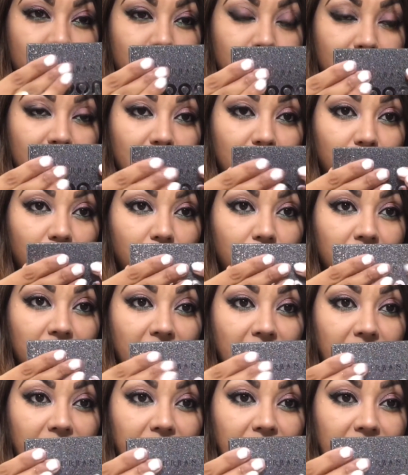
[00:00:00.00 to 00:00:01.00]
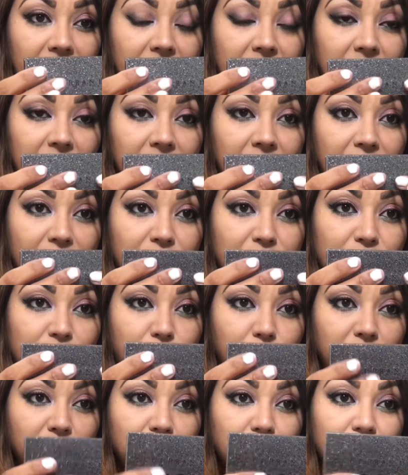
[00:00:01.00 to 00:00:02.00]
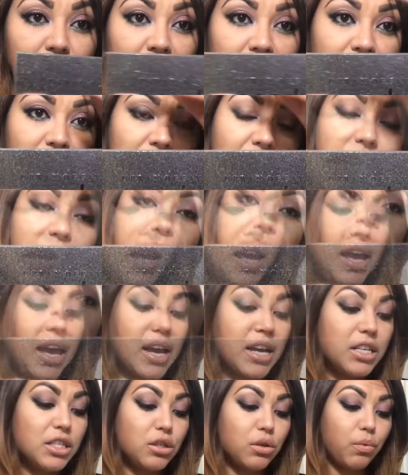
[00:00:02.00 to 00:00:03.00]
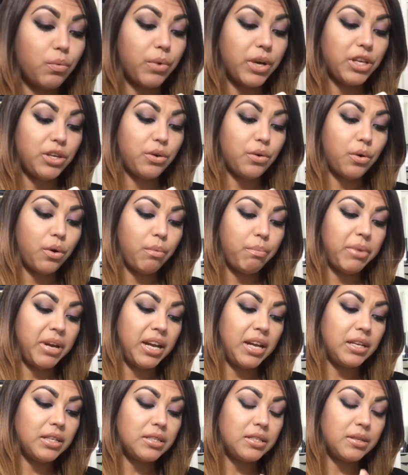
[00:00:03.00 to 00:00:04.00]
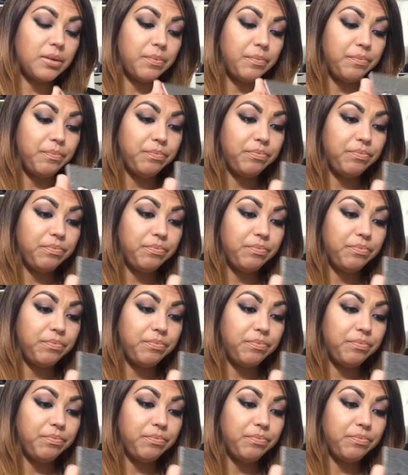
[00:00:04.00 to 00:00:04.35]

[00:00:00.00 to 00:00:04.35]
feel kind of like the letters when you touch it. And when you open it,